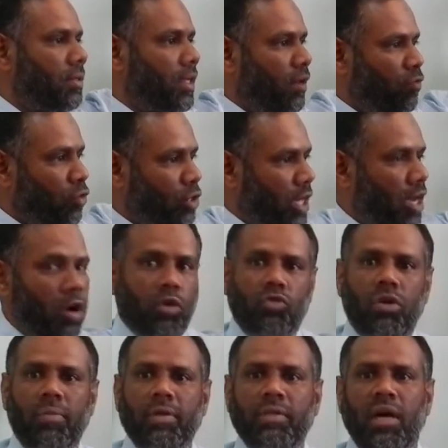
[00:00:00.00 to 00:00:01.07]
If you take out
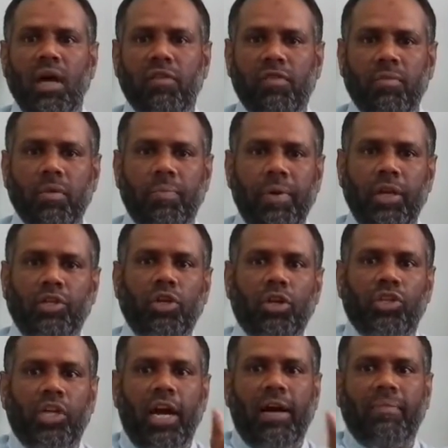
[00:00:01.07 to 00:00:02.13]
Ramadan from the picture,
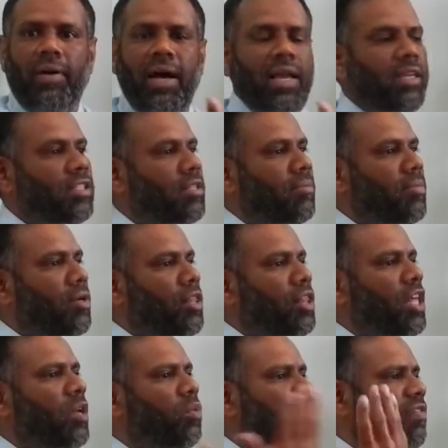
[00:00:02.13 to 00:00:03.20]
Sha'ban is the
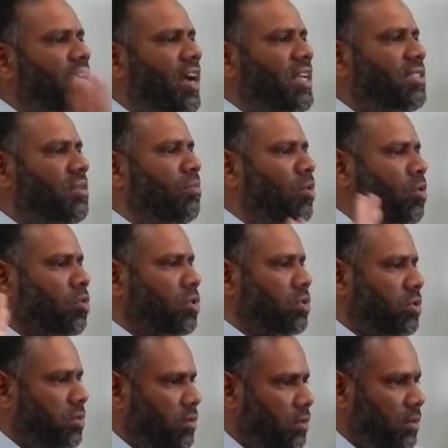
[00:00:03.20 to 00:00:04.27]
month he would fast the most.
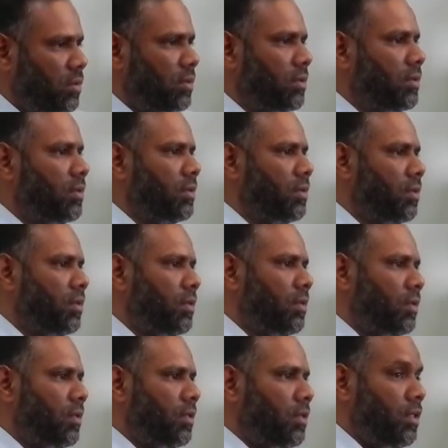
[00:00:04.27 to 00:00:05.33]

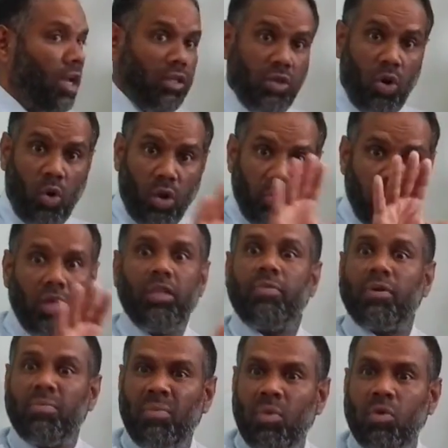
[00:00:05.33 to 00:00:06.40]
Not the whole month,
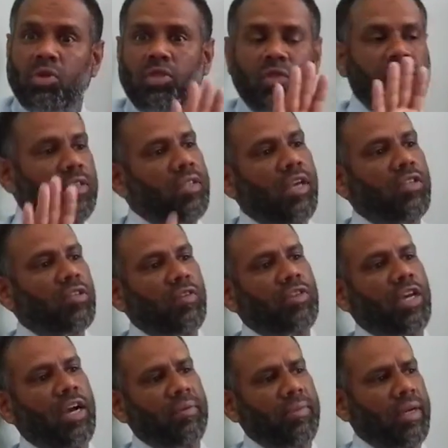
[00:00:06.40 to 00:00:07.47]
but most of the days of
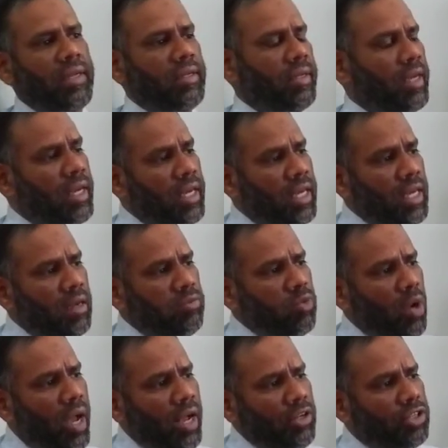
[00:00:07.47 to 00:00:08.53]
Sha'ban. Ibn
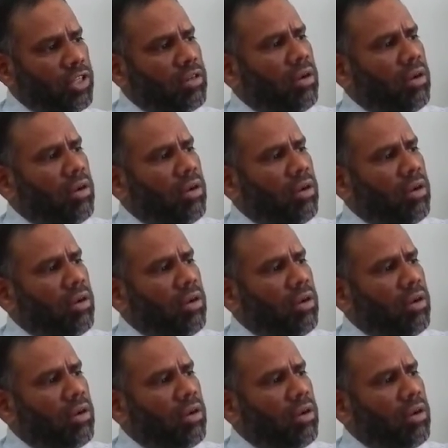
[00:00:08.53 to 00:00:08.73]
Hajar